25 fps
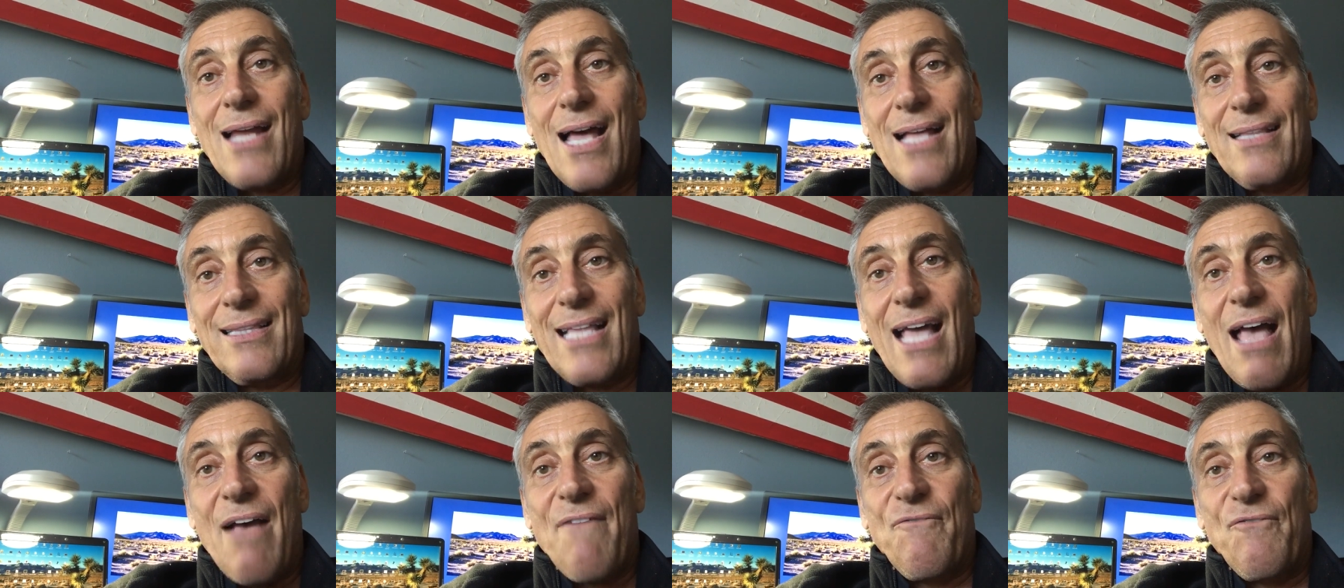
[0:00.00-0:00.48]

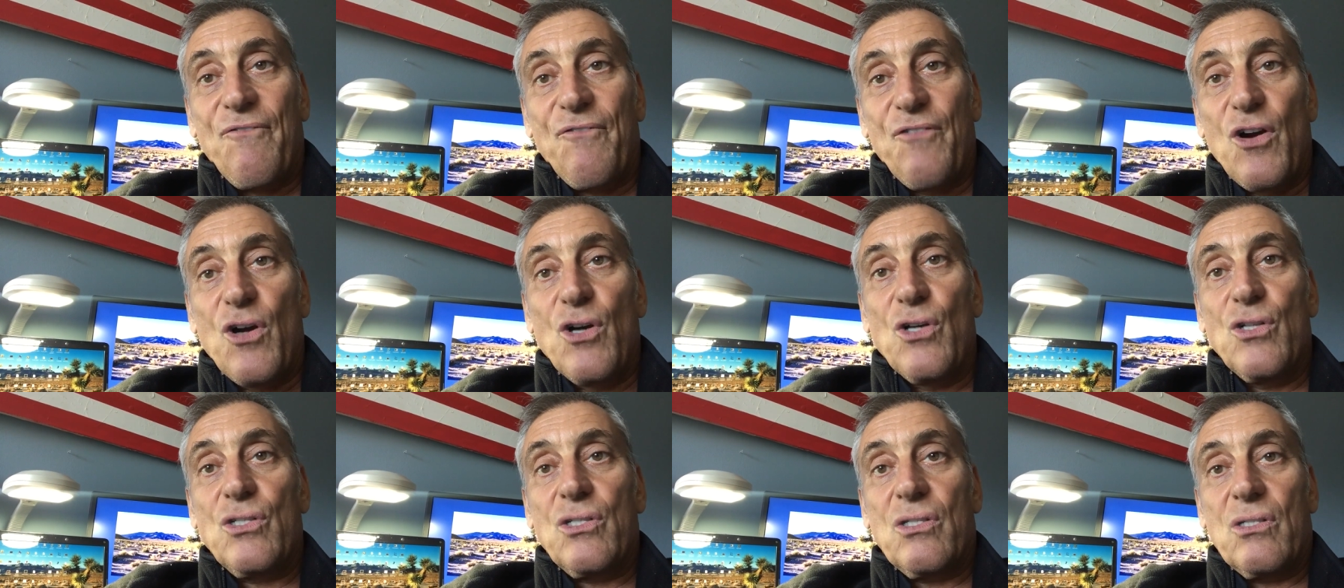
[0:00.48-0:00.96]
Not that
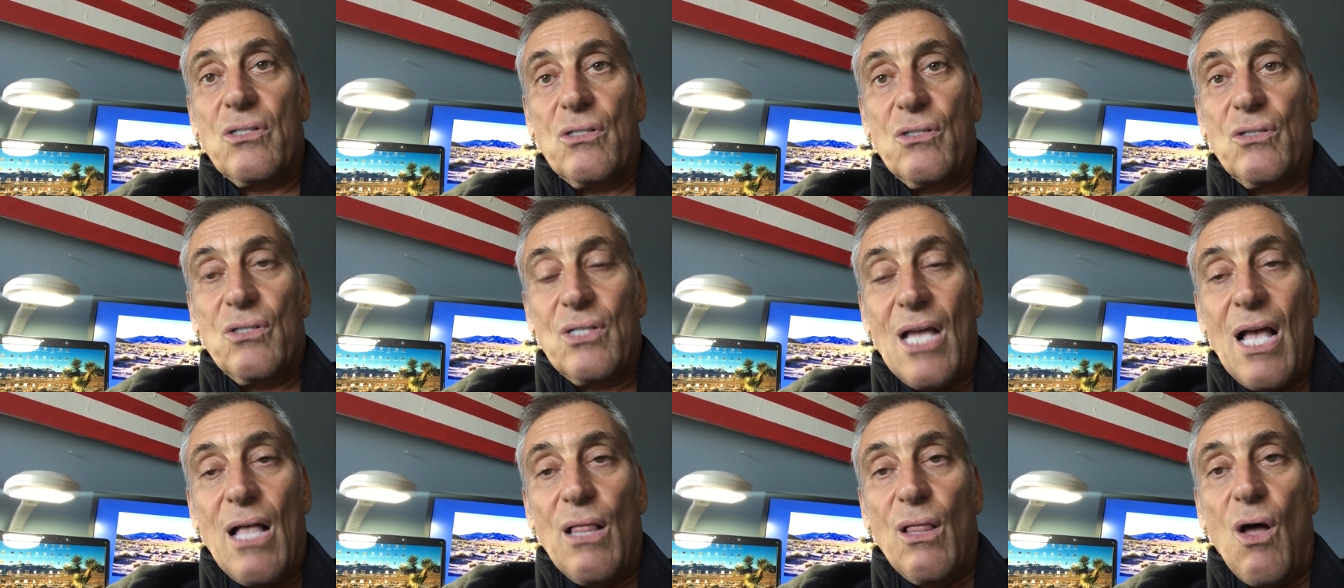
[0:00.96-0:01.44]
first
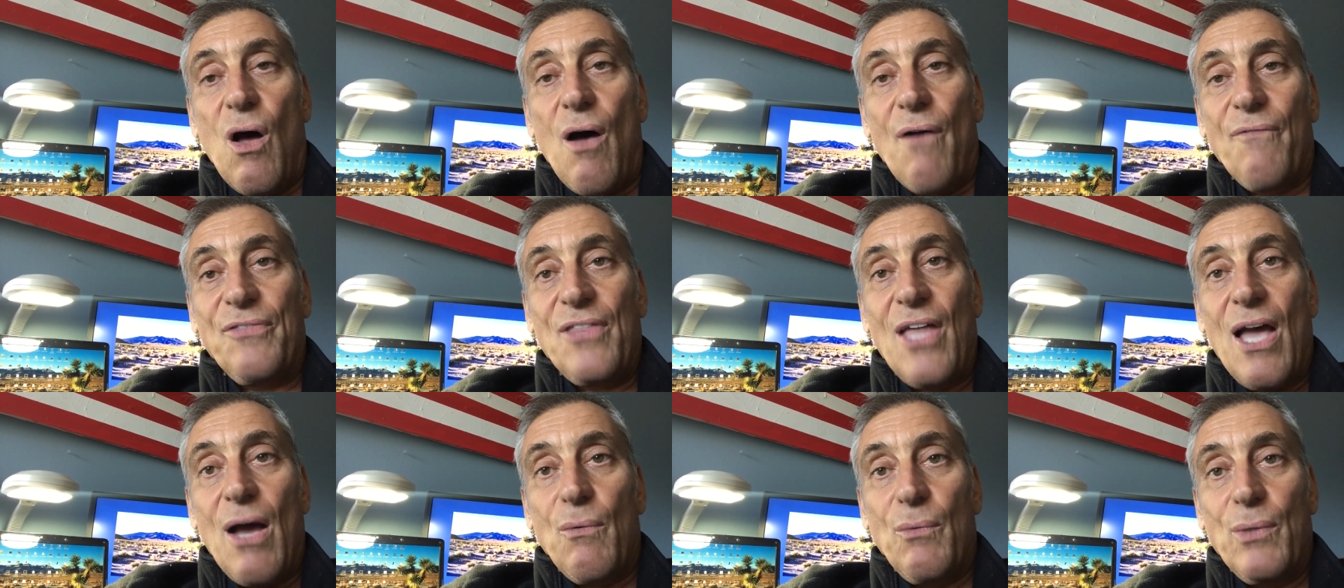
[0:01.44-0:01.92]
sell
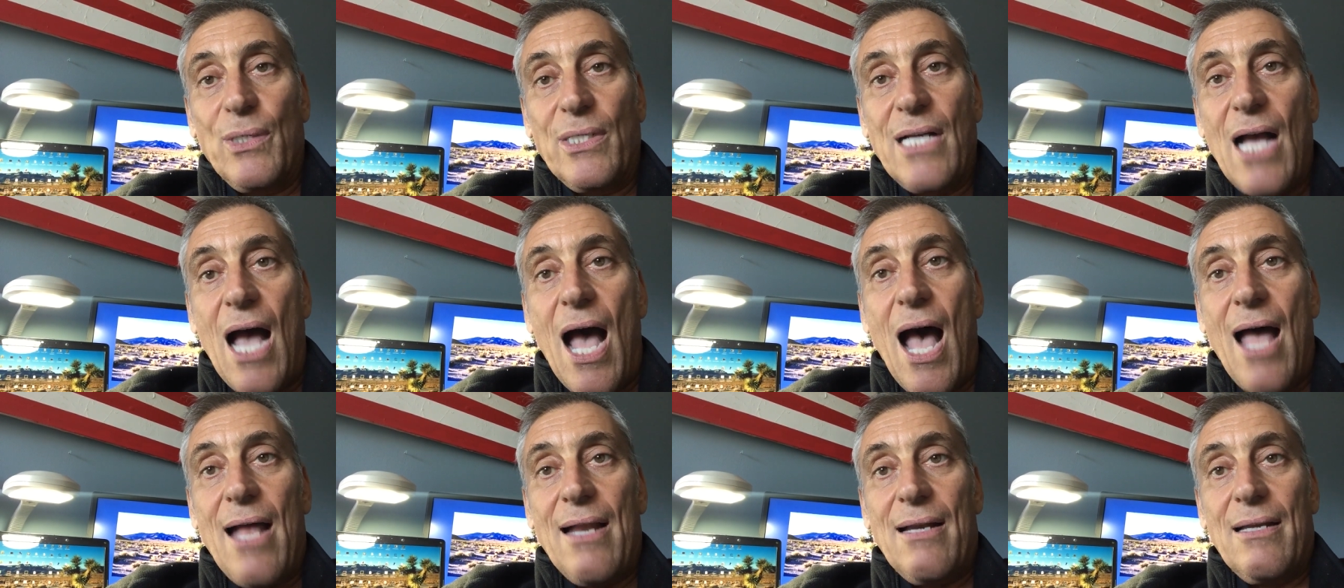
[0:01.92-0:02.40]
off that we
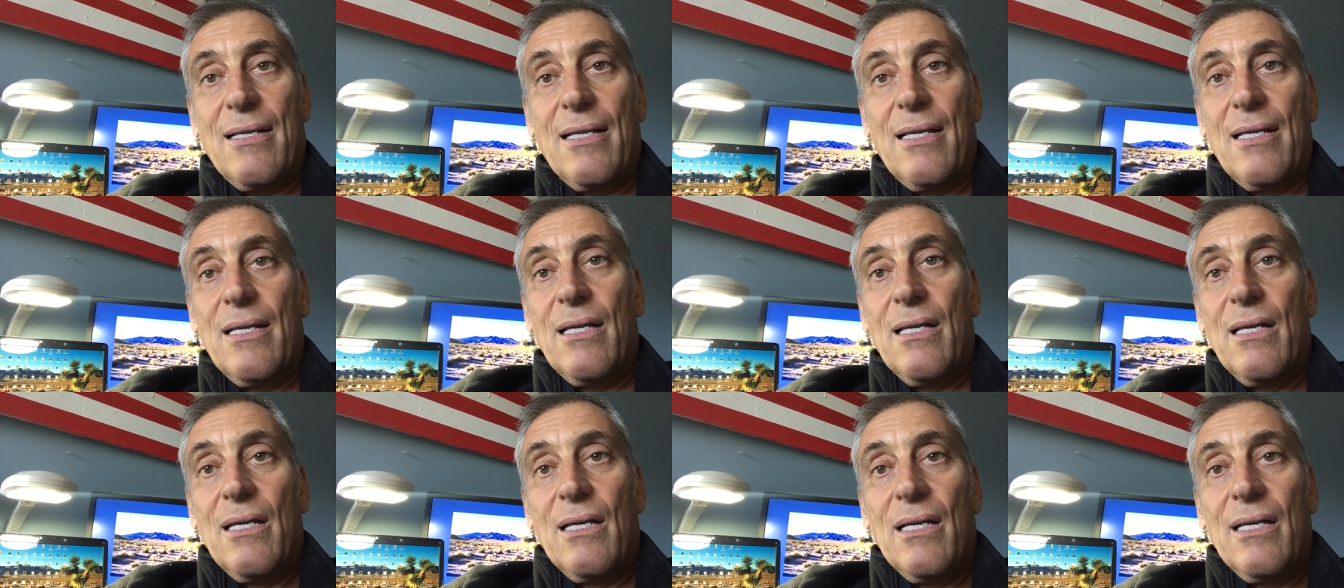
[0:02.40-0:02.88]
got,
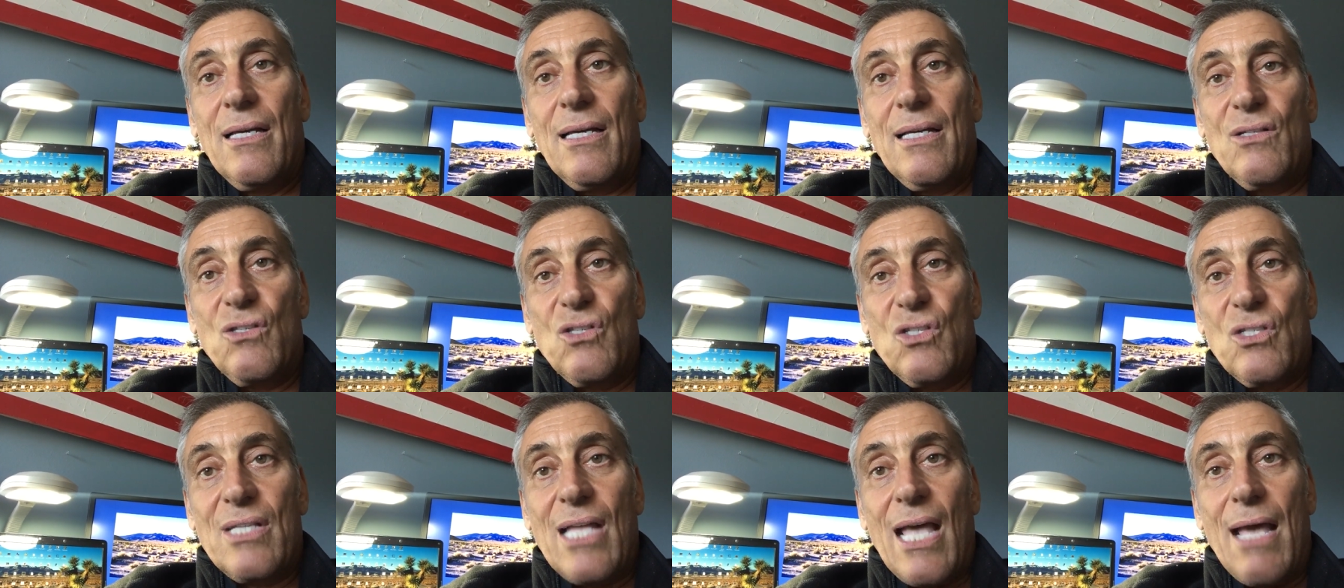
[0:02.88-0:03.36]

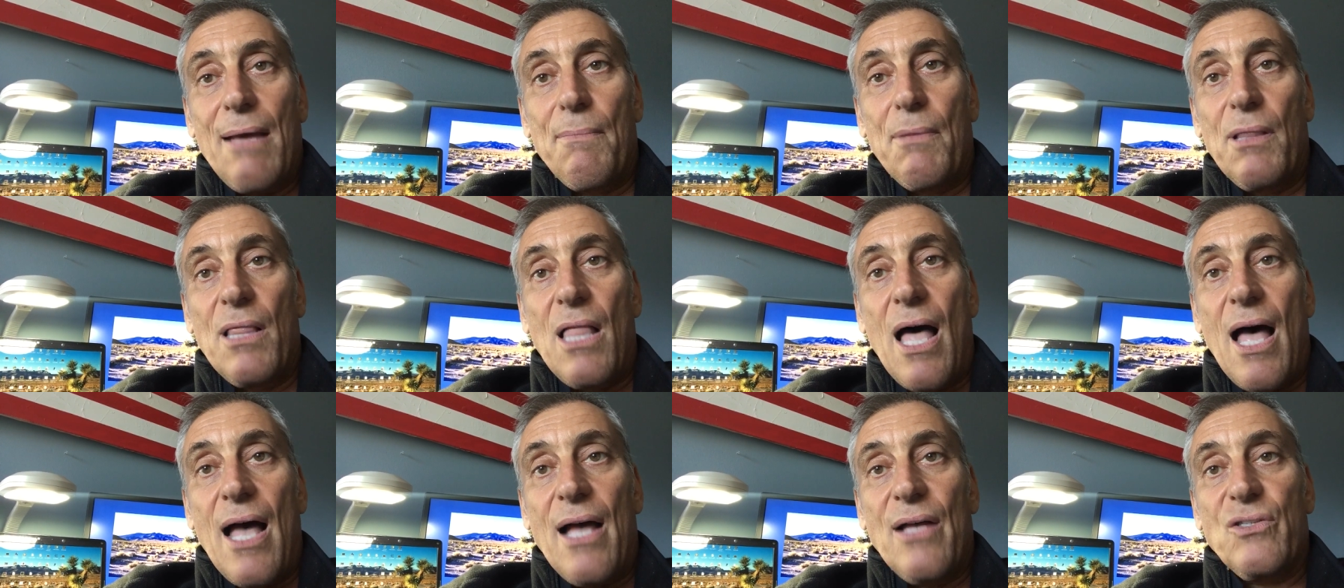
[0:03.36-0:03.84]
it
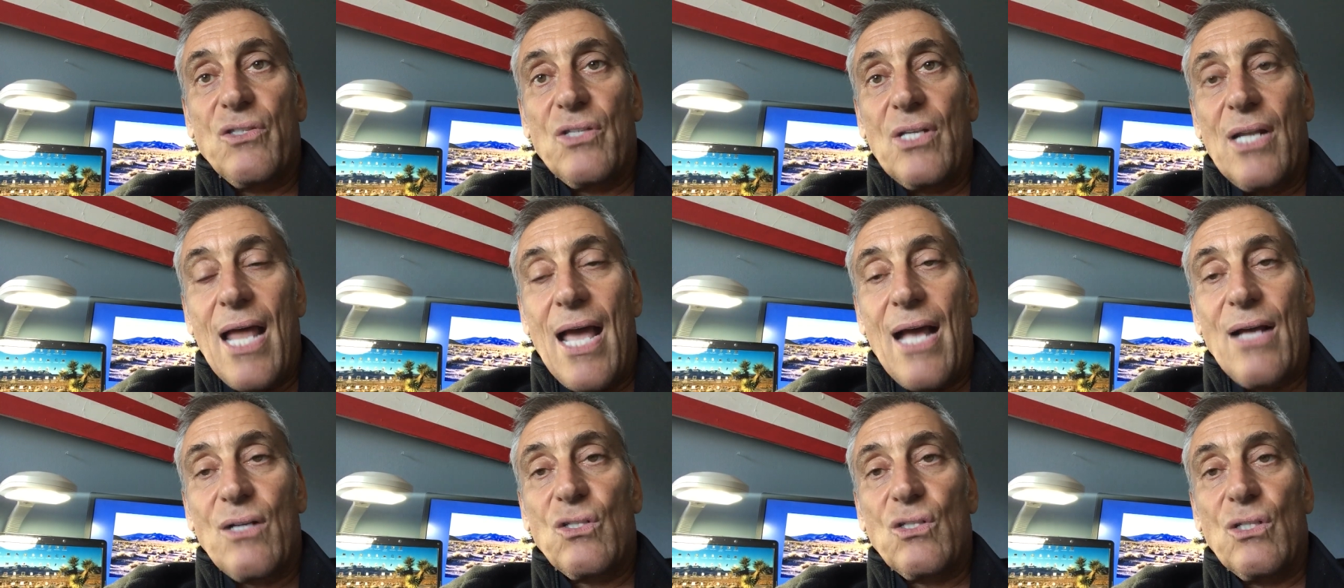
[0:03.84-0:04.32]
stabilized
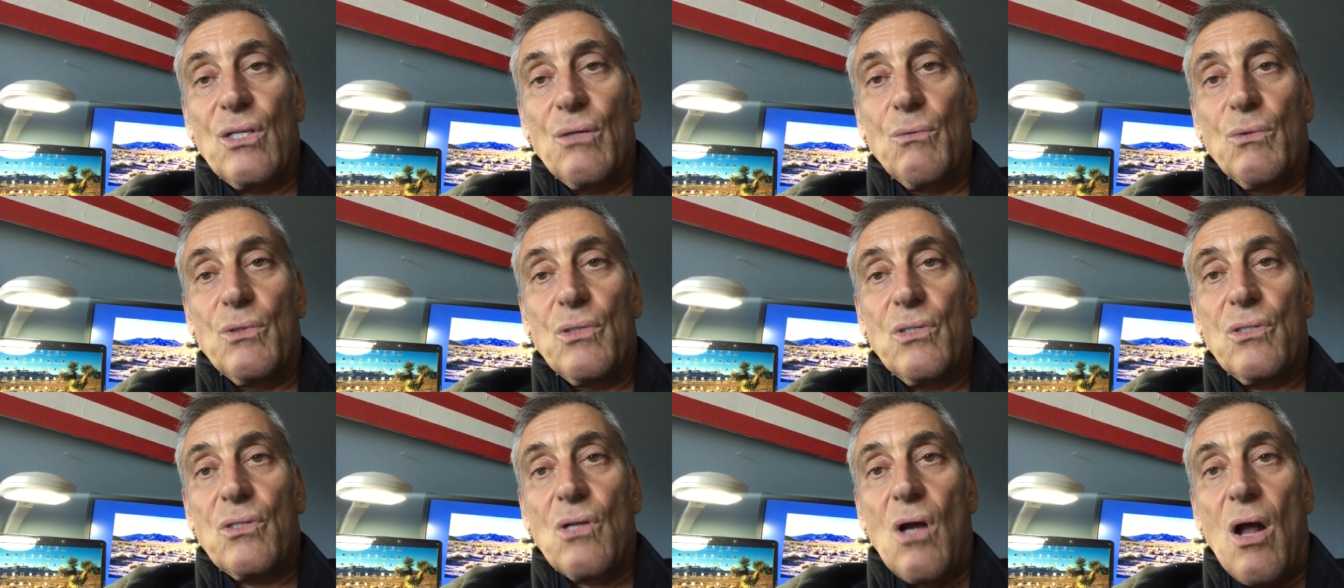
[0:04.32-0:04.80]
and actually
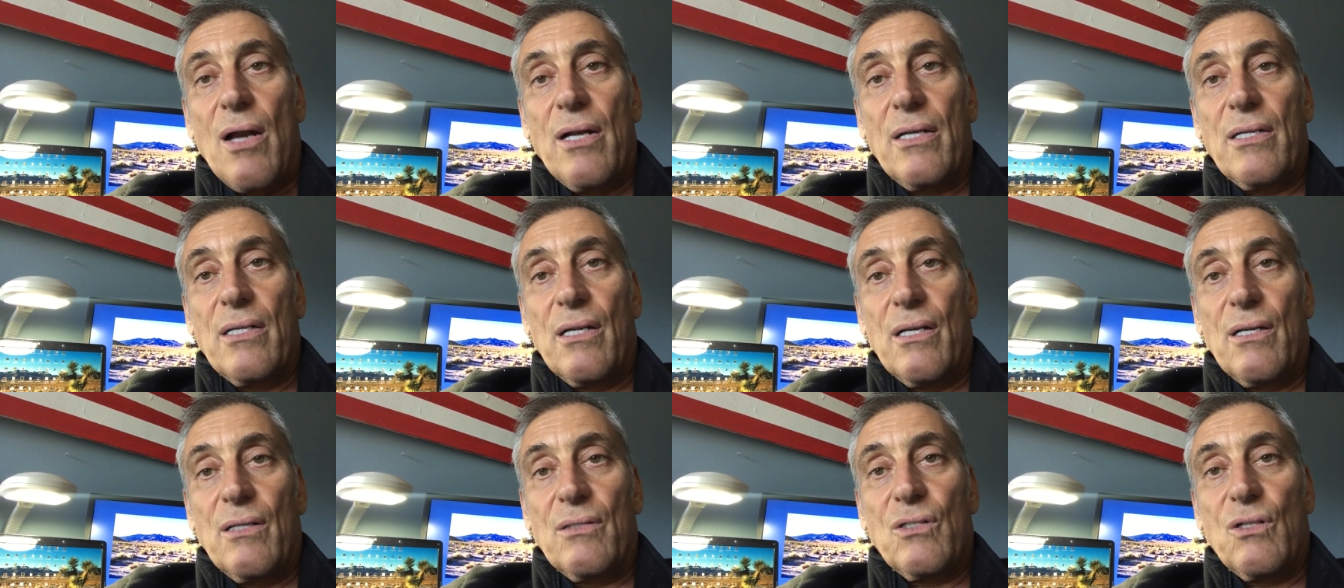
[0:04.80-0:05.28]
was starting
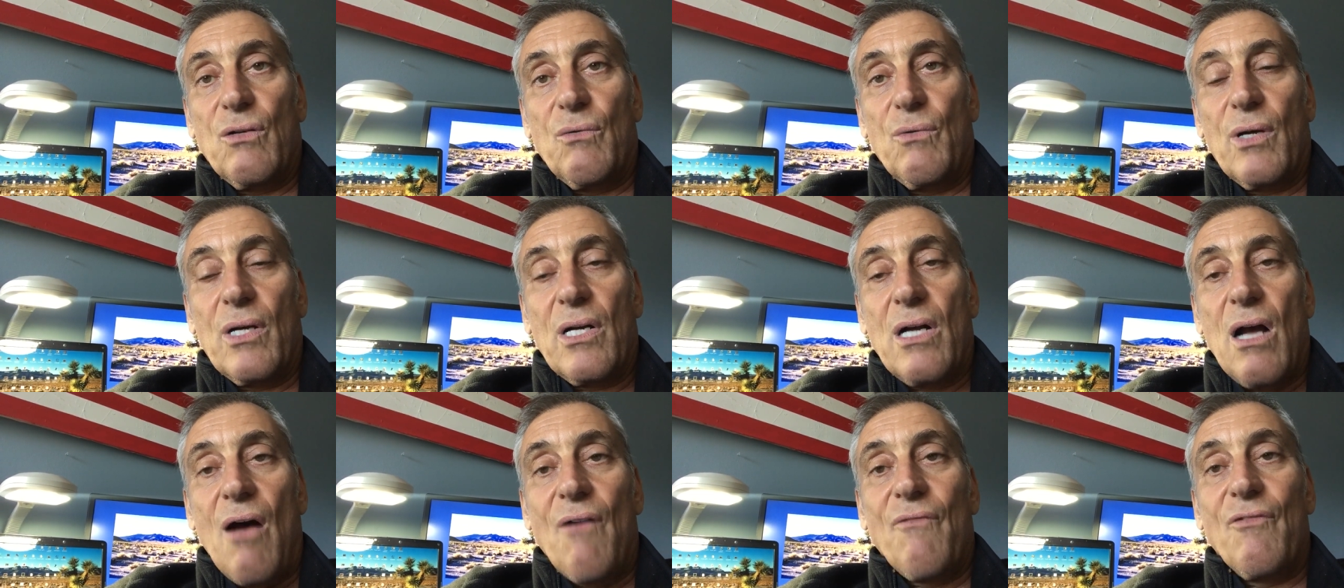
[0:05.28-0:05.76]
to, to
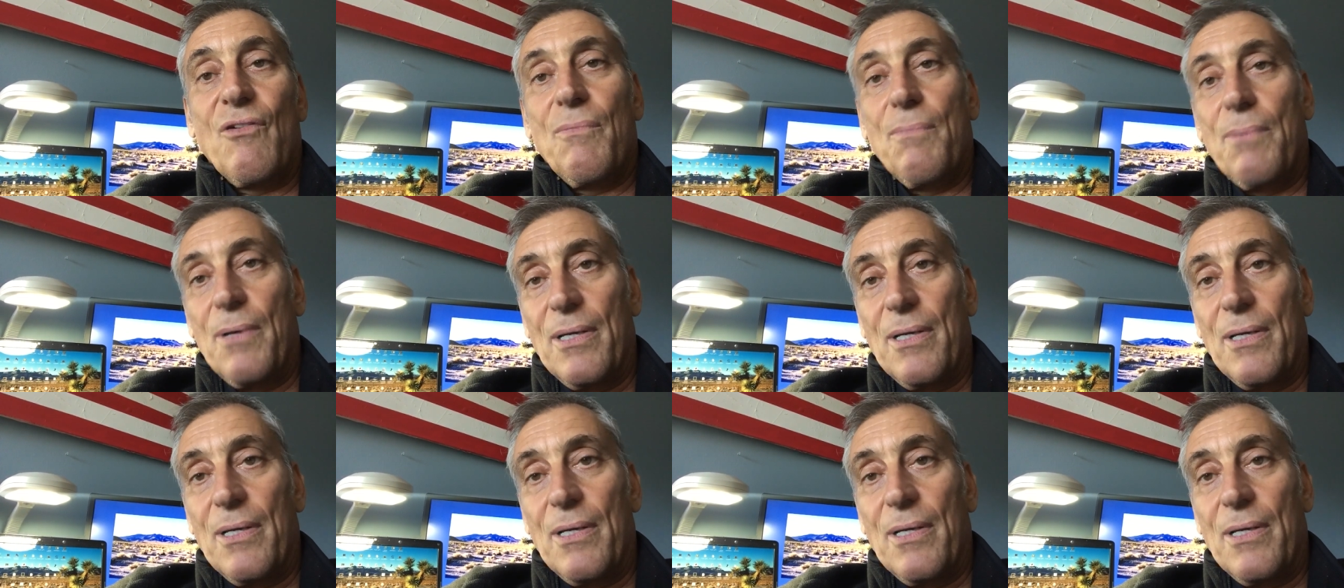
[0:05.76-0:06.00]
recover.